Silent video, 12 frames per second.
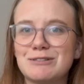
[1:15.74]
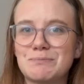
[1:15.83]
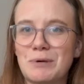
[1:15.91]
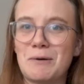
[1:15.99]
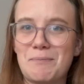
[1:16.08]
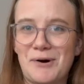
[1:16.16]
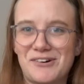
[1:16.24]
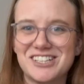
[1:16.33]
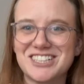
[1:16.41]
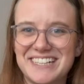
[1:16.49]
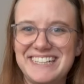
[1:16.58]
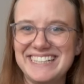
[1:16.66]

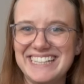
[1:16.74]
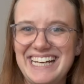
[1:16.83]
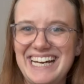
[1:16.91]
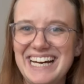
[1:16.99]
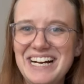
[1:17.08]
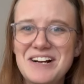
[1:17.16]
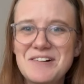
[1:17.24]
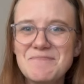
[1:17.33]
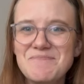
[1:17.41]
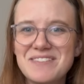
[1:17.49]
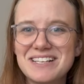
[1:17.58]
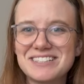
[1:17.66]
proportionally.
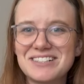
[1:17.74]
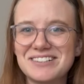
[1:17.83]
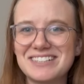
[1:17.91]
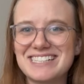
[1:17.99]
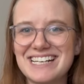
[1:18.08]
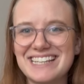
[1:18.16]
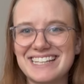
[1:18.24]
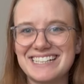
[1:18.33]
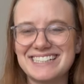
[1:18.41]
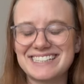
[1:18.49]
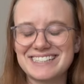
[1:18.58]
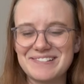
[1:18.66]
So it looked like
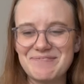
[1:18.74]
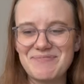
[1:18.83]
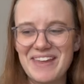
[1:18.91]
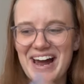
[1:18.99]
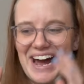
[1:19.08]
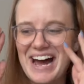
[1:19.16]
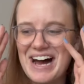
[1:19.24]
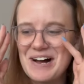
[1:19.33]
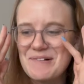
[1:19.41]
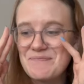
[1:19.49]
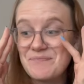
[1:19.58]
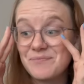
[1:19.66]
this.
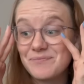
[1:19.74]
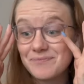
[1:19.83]
Um,